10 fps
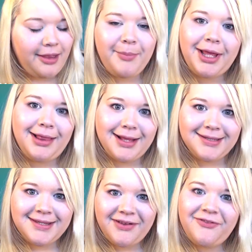bought a lot of
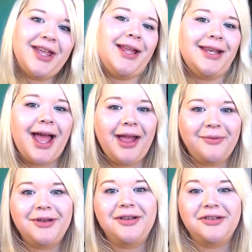stuff and I
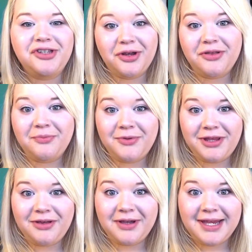will share them with
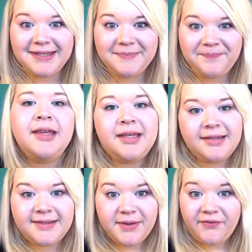you guys.
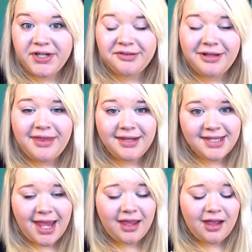So the first three things
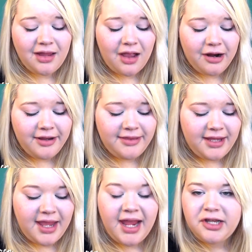I got are
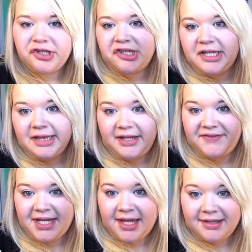the HD
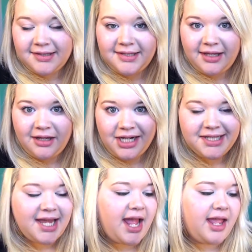Lifting
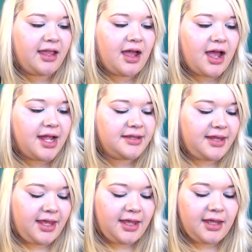Concealers. I got
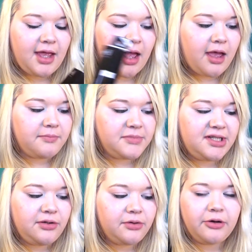the
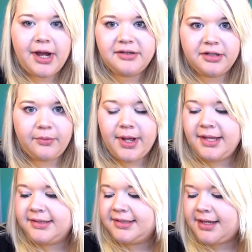two corrector
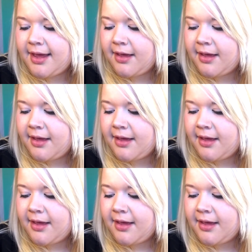ones,